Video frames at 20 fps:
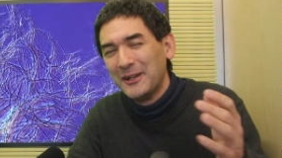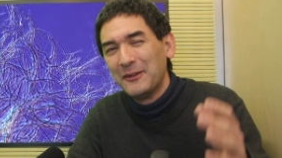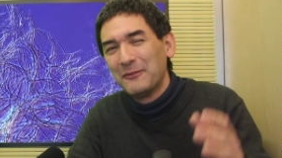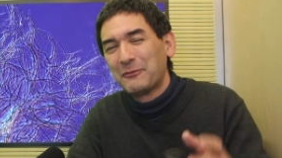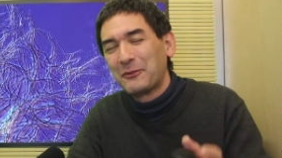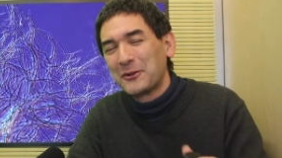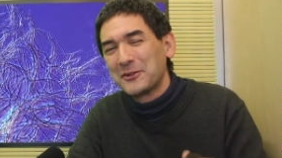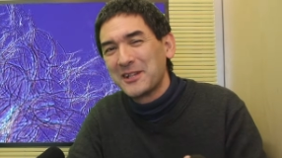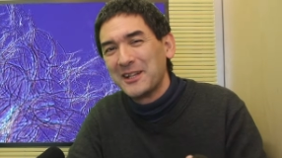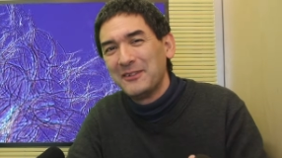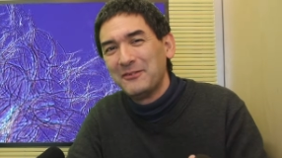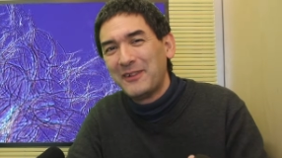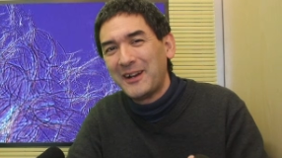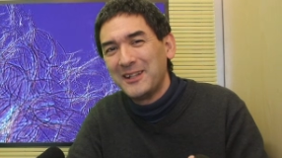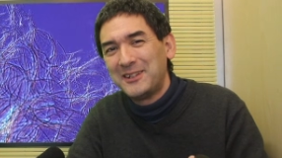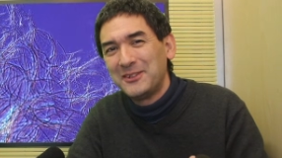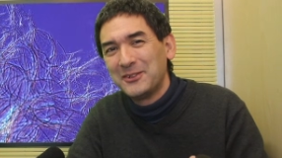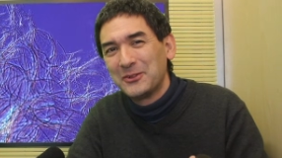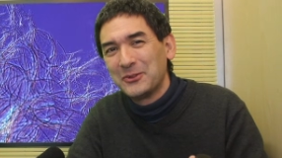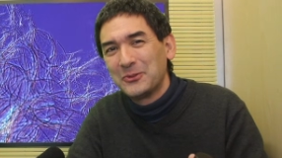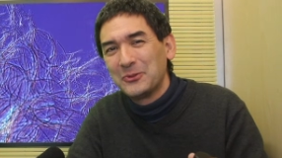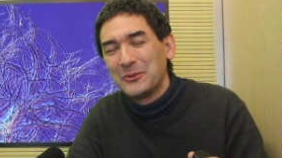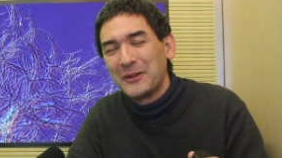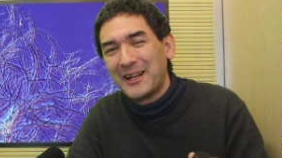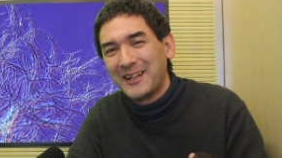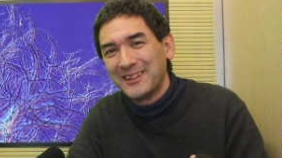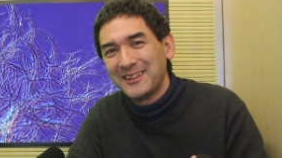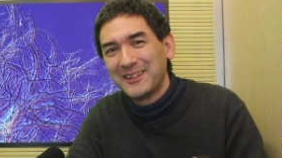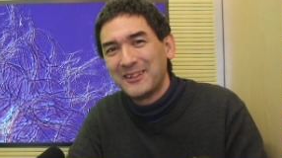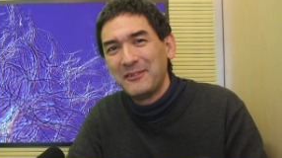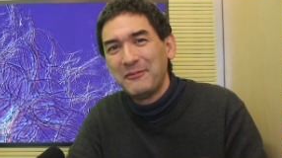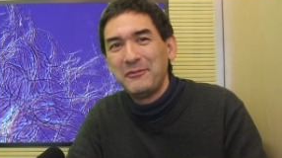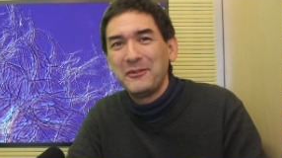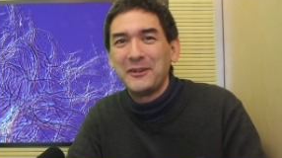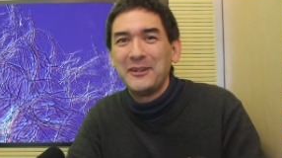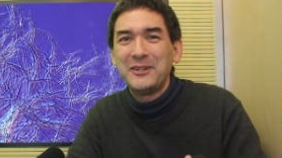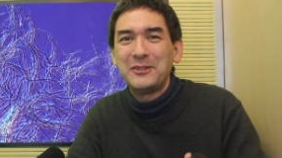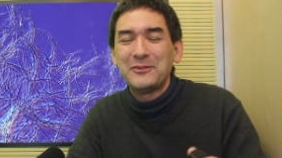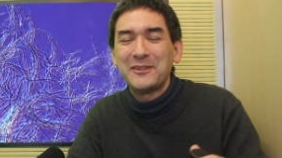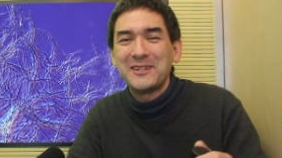Of course, I invite you to do that if you're
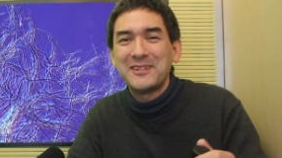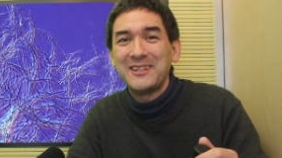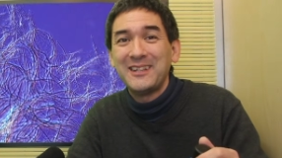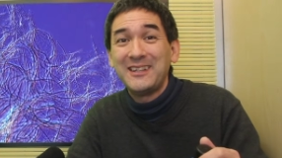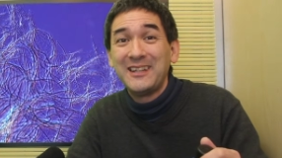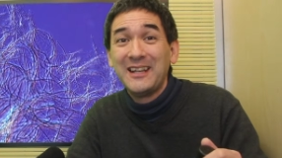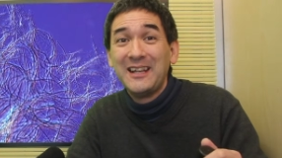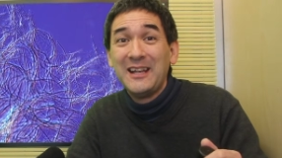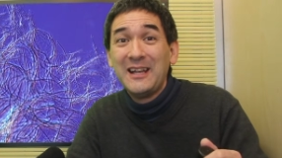interested.